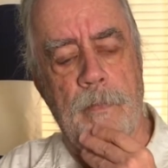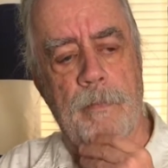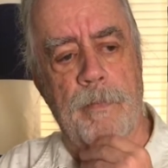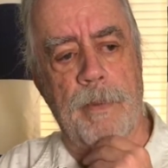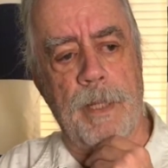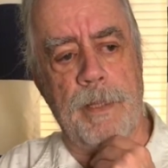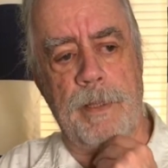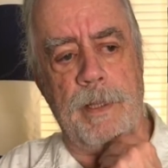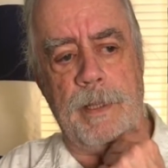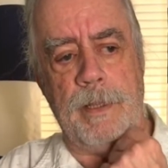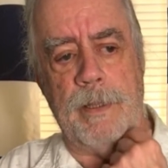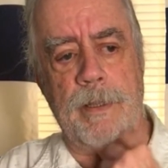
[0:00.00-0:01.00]
But
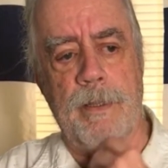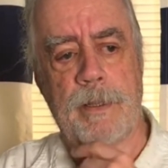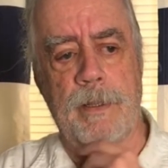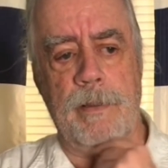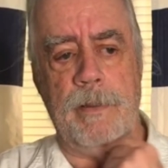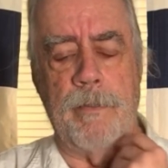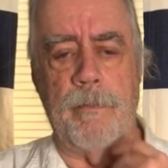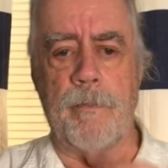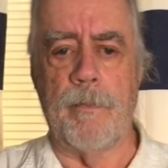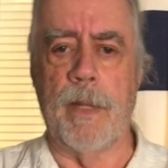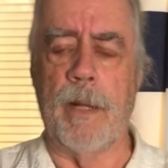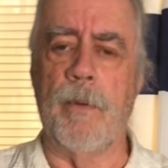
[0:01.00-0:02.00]

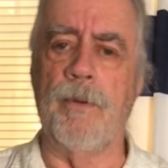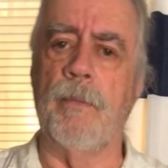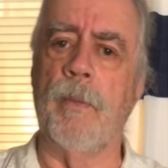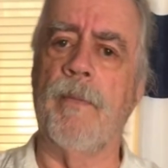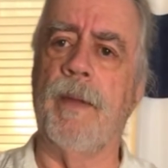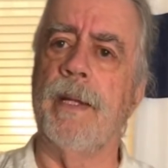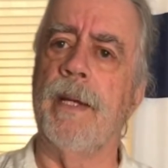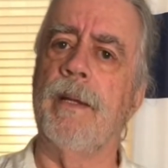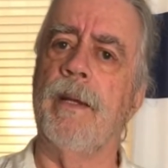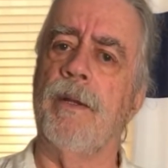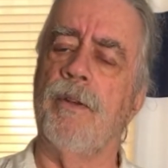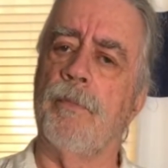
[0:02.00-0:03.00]
that wasn't what they did.
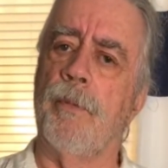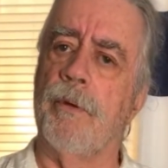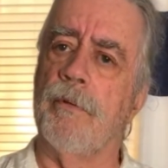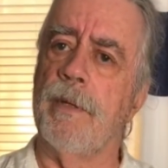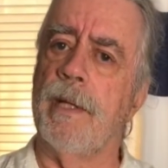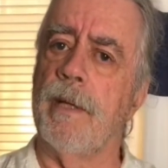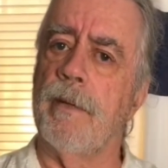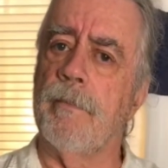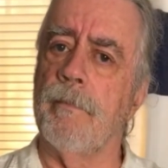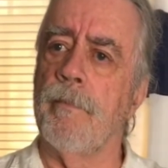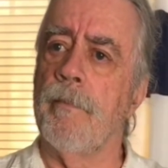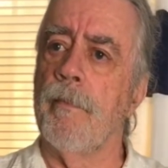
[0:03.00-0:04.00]
They just put her in there.
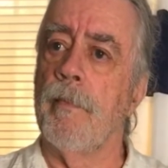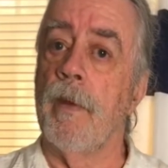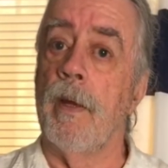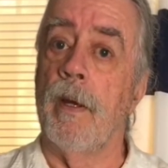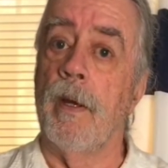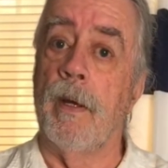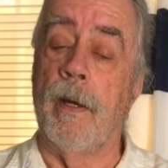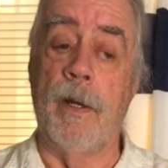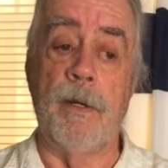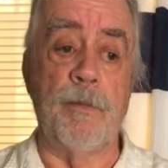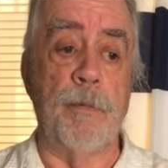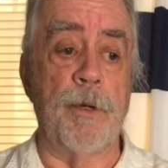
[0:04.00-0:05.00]
They
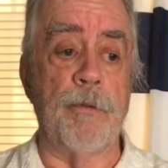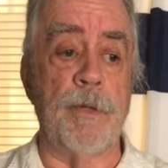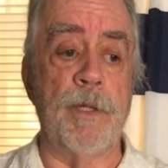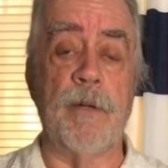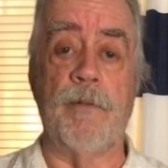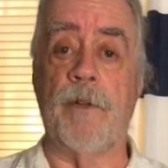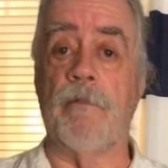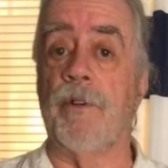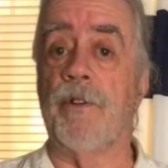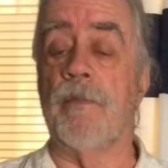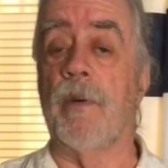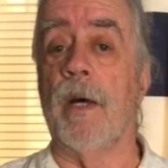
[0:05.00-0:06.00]
just put her in there for the
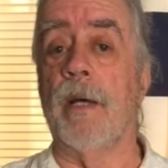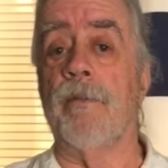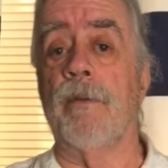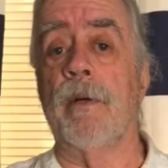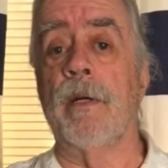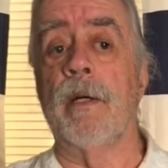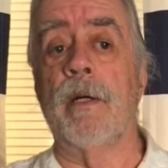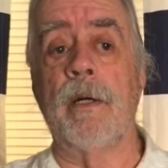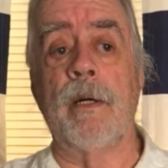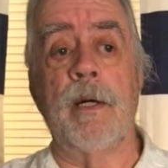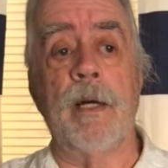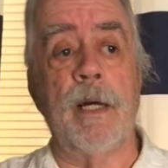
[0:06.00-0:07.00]
rest of her life.
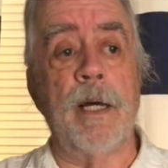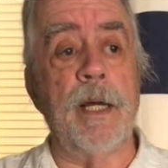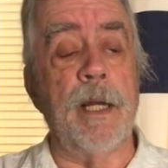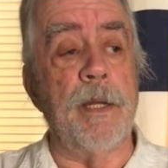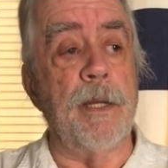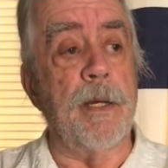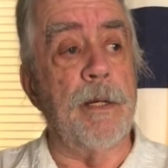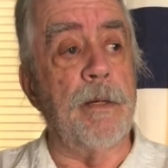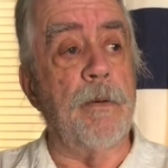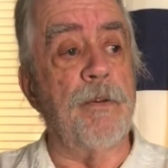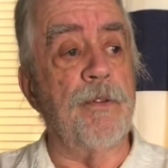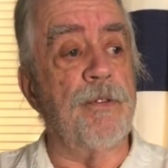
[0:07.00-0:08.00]
And it
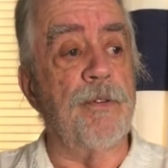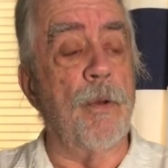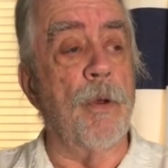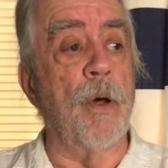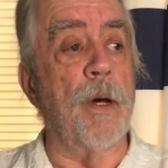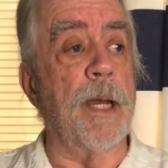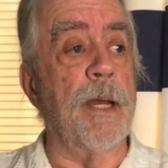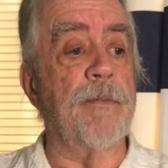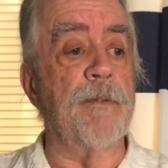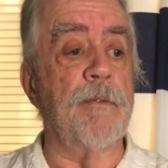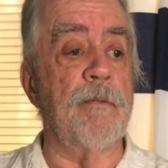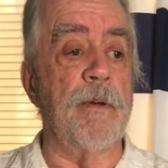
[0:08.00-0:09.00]
wasn't so long
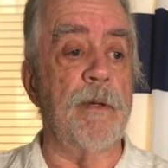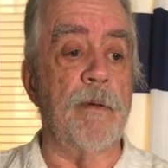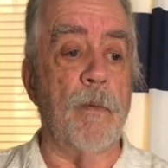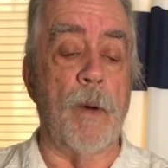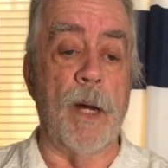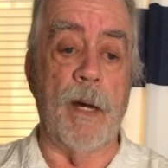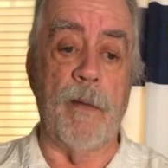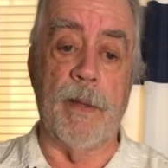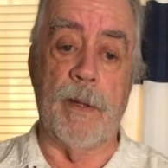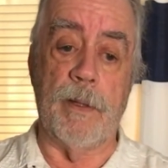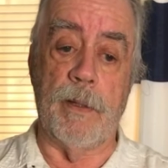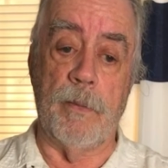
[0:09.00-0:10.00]
after a while
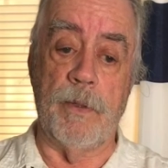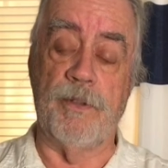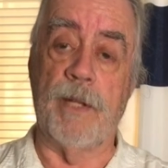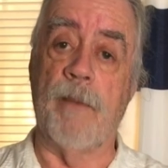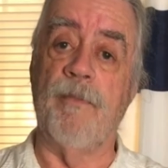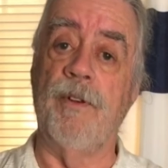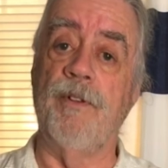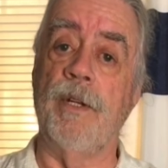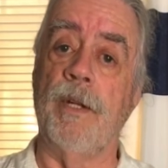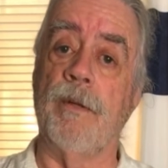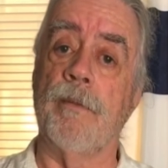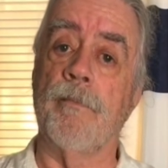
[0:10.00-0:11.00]
that we stopped visiting her.